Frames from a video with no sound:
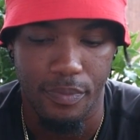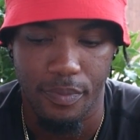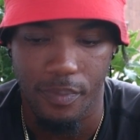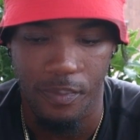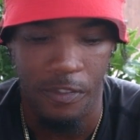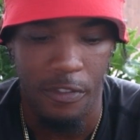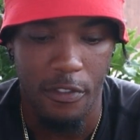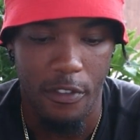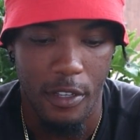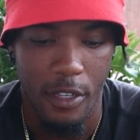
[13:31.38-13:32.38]

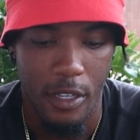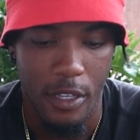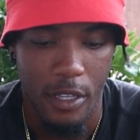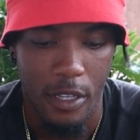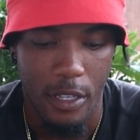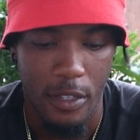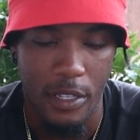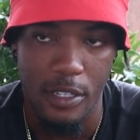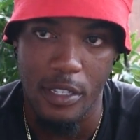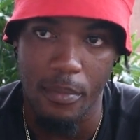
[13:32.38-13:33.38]
If
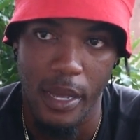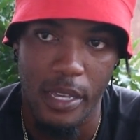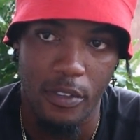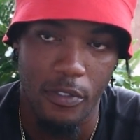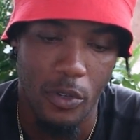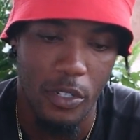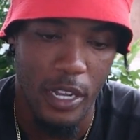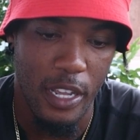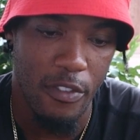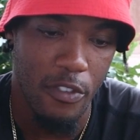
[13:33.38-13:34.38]
this is a microphone
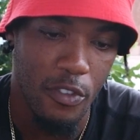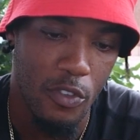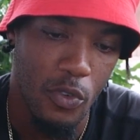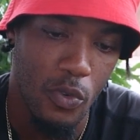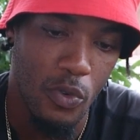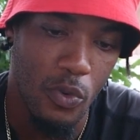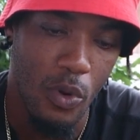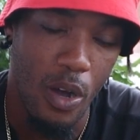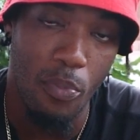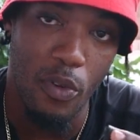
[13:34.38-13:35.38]
that if
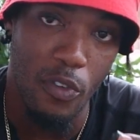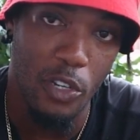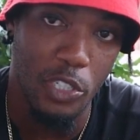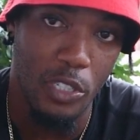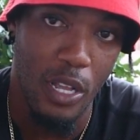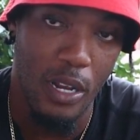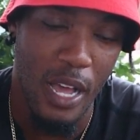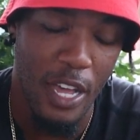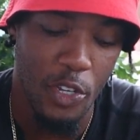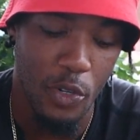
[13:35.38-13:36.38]
you are professional
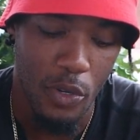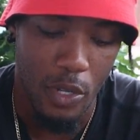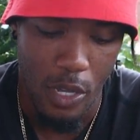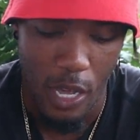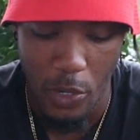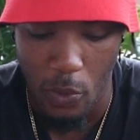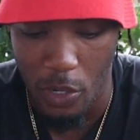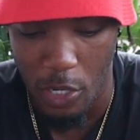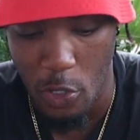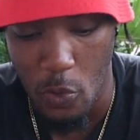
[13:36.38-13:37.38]
audio and you
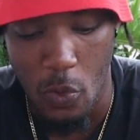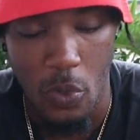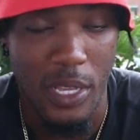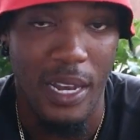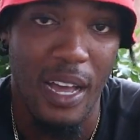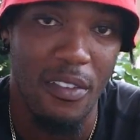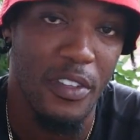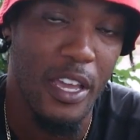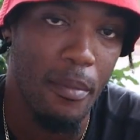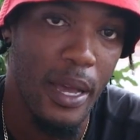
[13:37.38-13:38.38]
want to use a
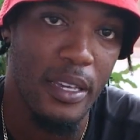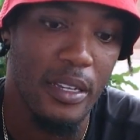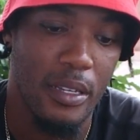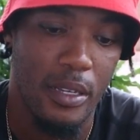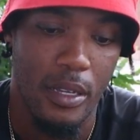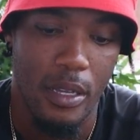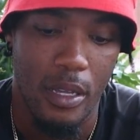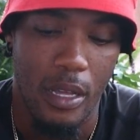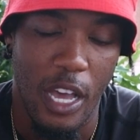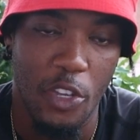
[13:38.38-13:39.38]
lavalier mic
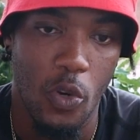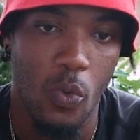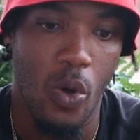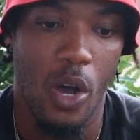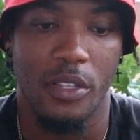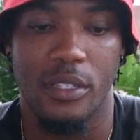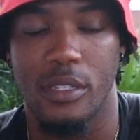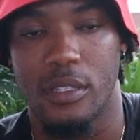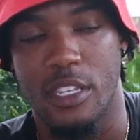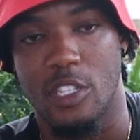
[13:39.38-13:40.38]
and you don't want
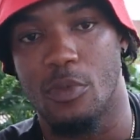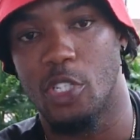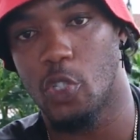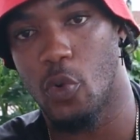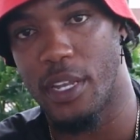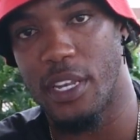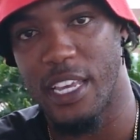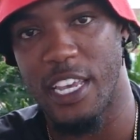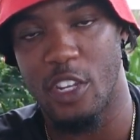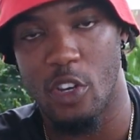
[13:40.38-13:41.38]
this to be showing
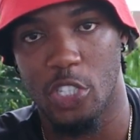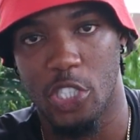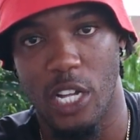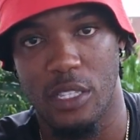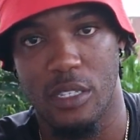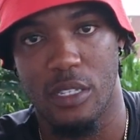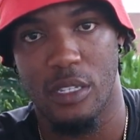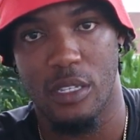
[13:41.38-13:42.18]
in your shot,